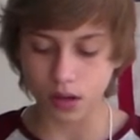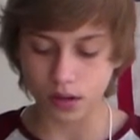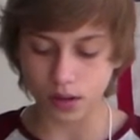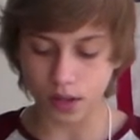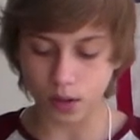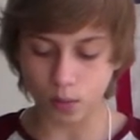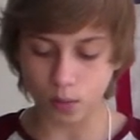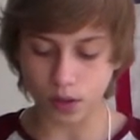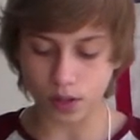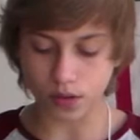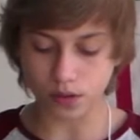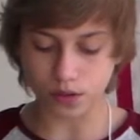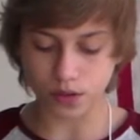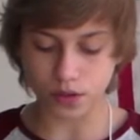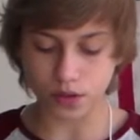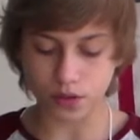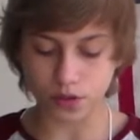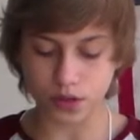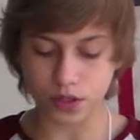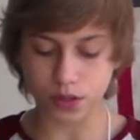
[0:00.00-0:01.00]
than what you
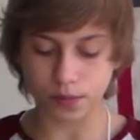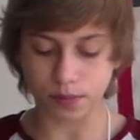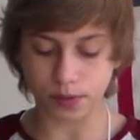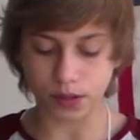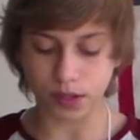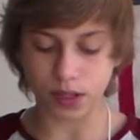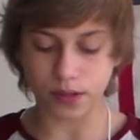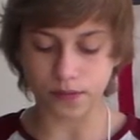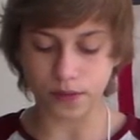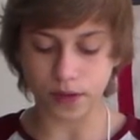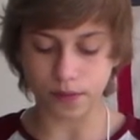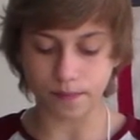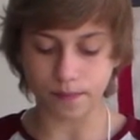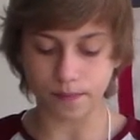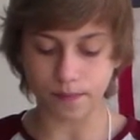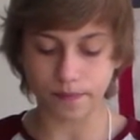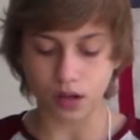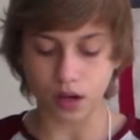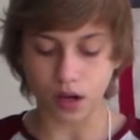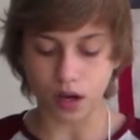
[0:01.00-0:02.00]
choose to believe in.
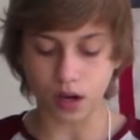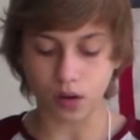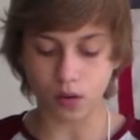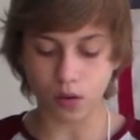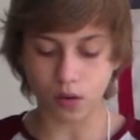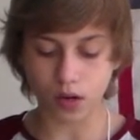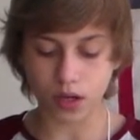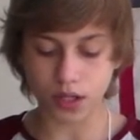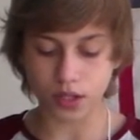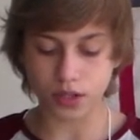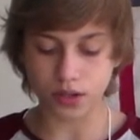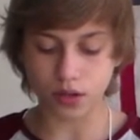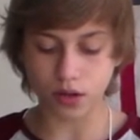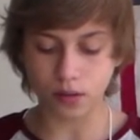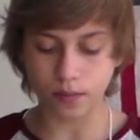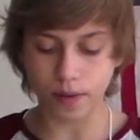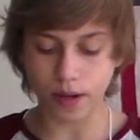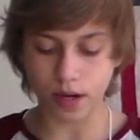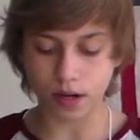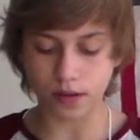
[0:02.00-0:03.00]
A court is
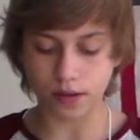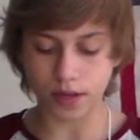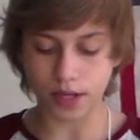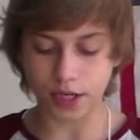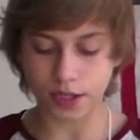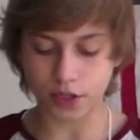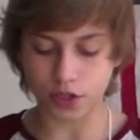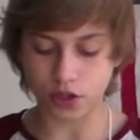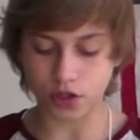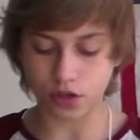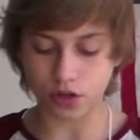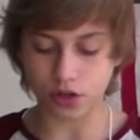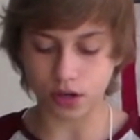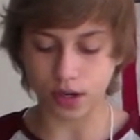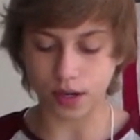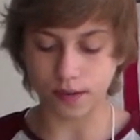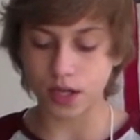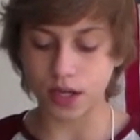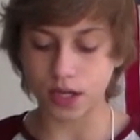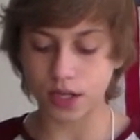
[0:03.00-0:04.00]
no better than its
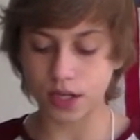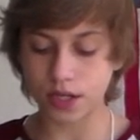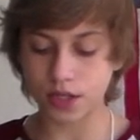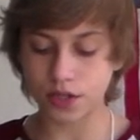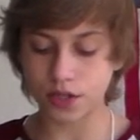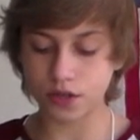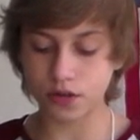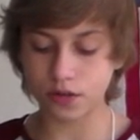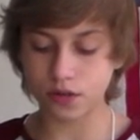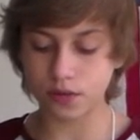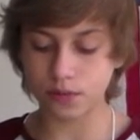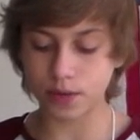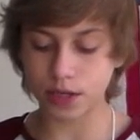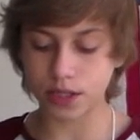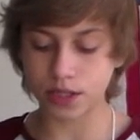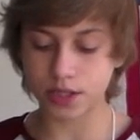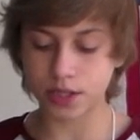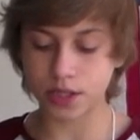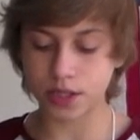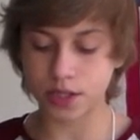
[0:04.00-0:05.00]
jury. It is you who
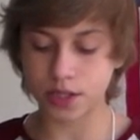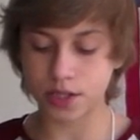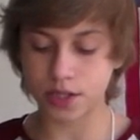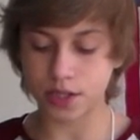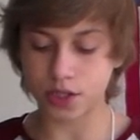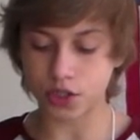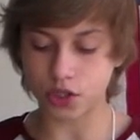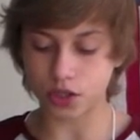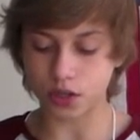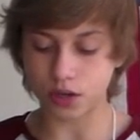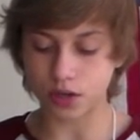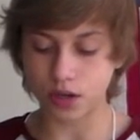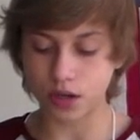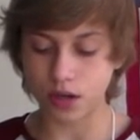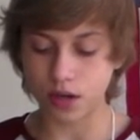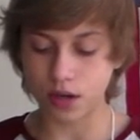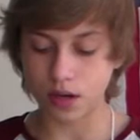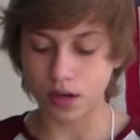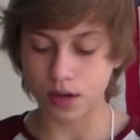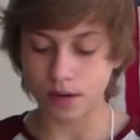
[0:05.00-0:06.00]
makes the decision.
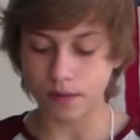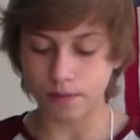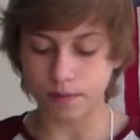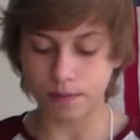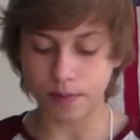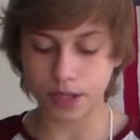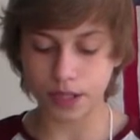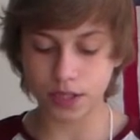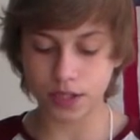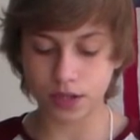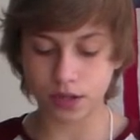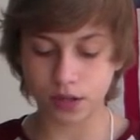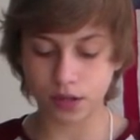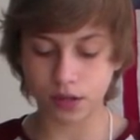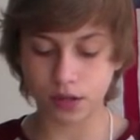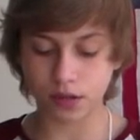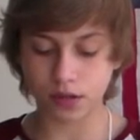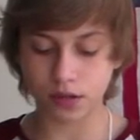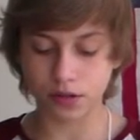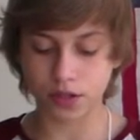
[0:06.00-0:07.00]
Base your
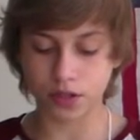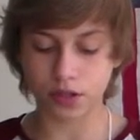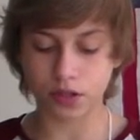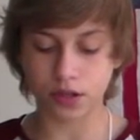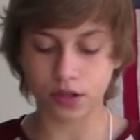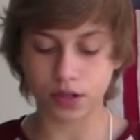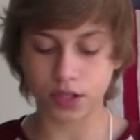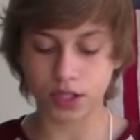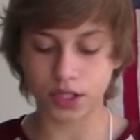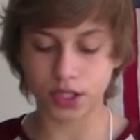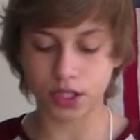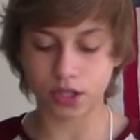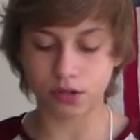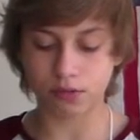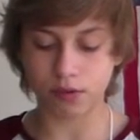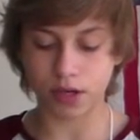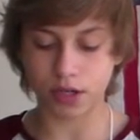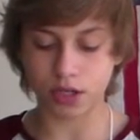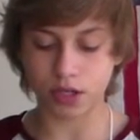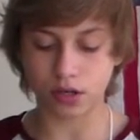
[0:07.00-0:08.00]
conclusion on the
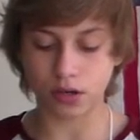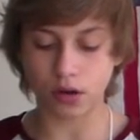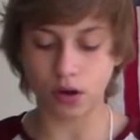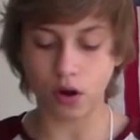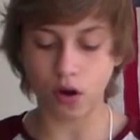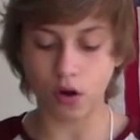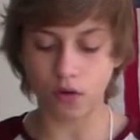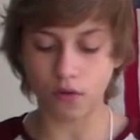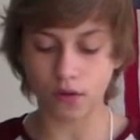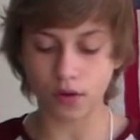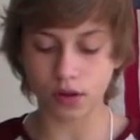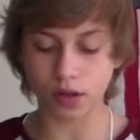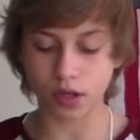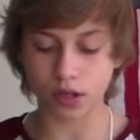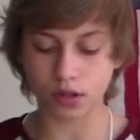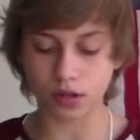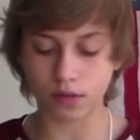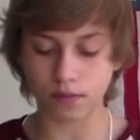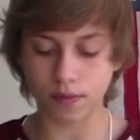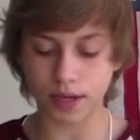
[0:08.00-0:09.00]
situation,
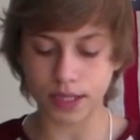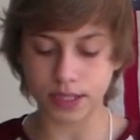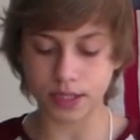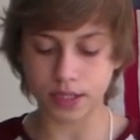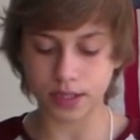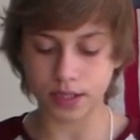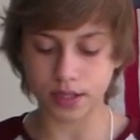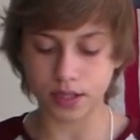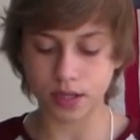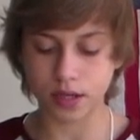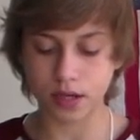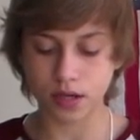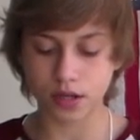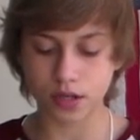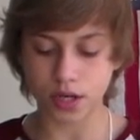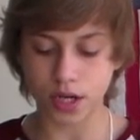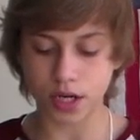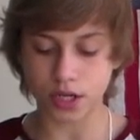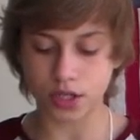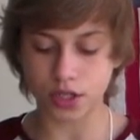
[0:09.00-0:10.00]
overlook the races,
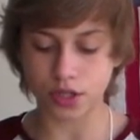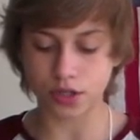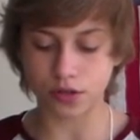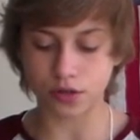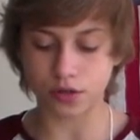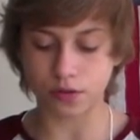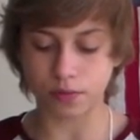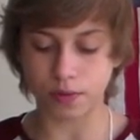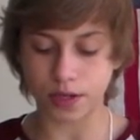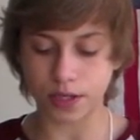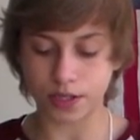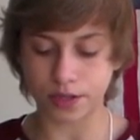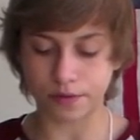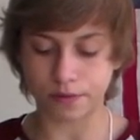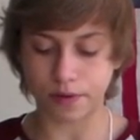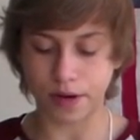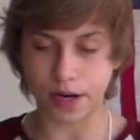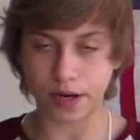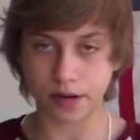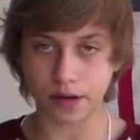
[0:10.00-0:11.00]
and choose what
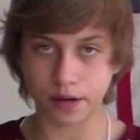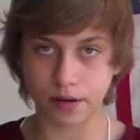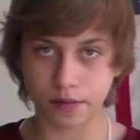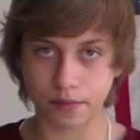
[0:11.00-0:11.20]
is right.